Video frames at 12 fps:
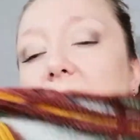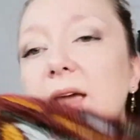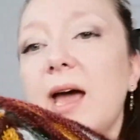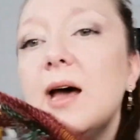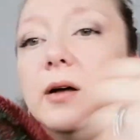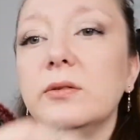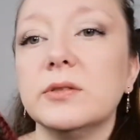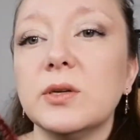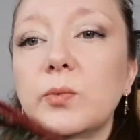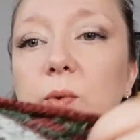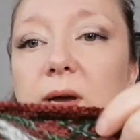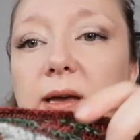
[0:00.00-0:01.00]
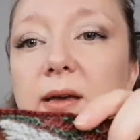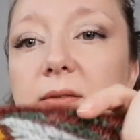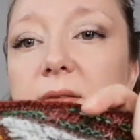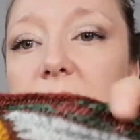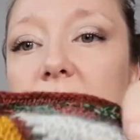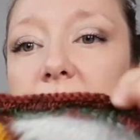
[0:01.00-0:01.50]
I held
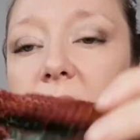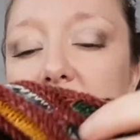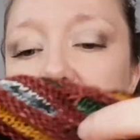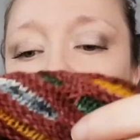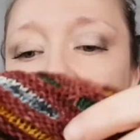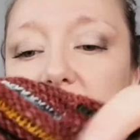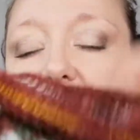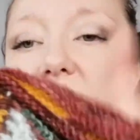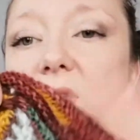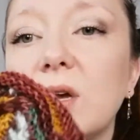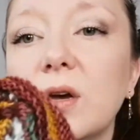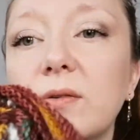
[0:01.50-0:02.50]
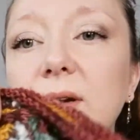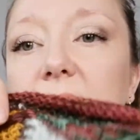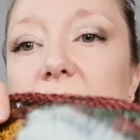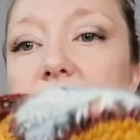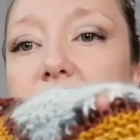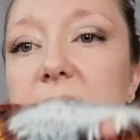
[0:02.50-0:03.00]
with some
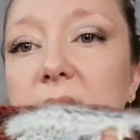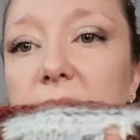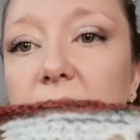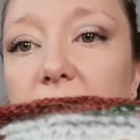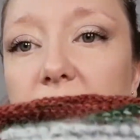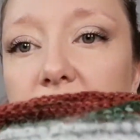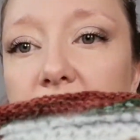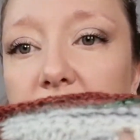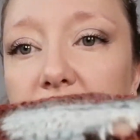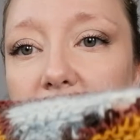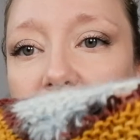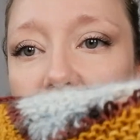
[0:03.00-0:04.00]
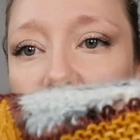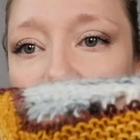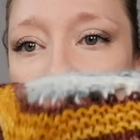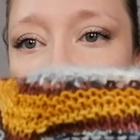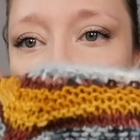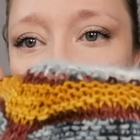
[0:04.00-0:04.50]
Surrey. See if I can,
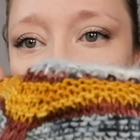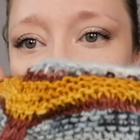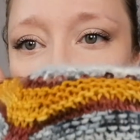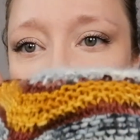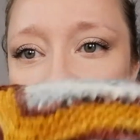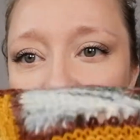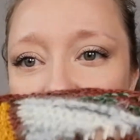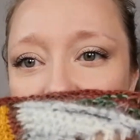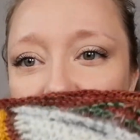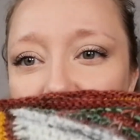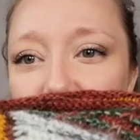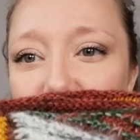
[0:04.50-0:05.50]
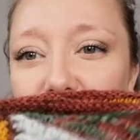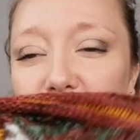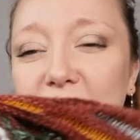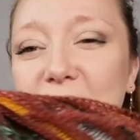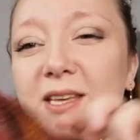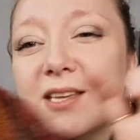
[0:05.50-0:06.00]
there we go, you can see the fluff,
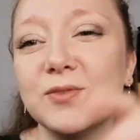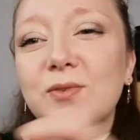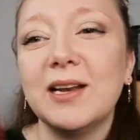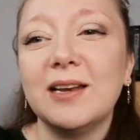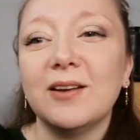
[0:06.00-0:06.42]
which I think is really